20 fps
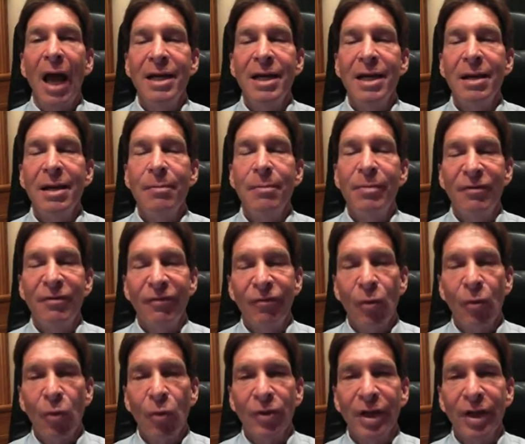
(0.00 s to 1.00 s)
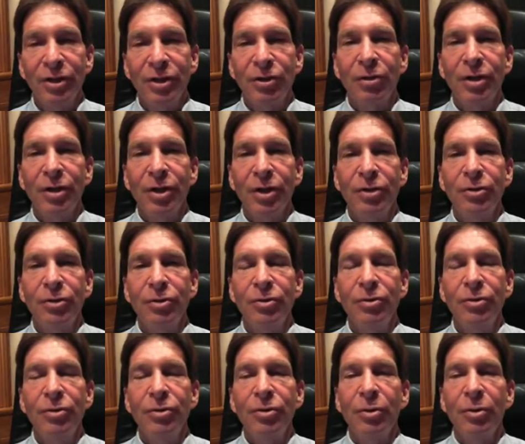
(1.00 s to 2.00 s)
and before they turn
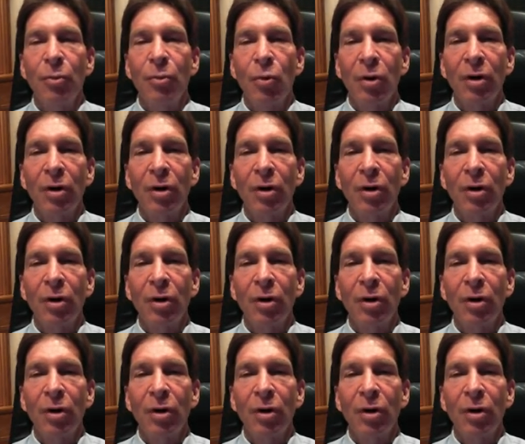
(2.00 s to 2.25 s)
into the